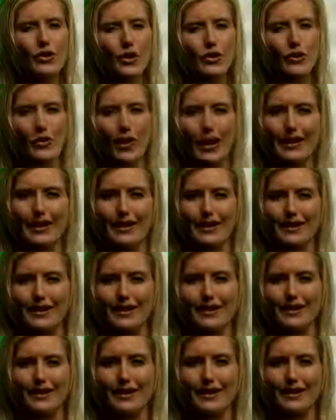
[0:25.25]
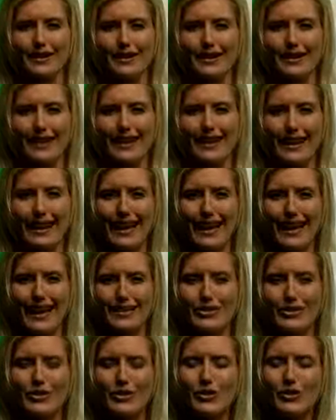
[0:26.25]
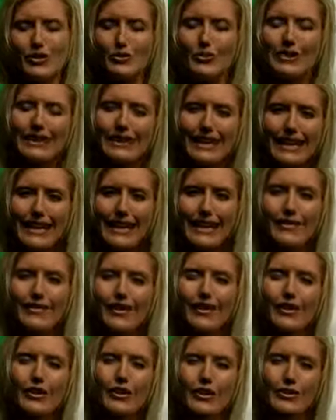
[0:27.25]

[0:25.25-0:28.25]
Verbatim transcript: quit waiting and to believe in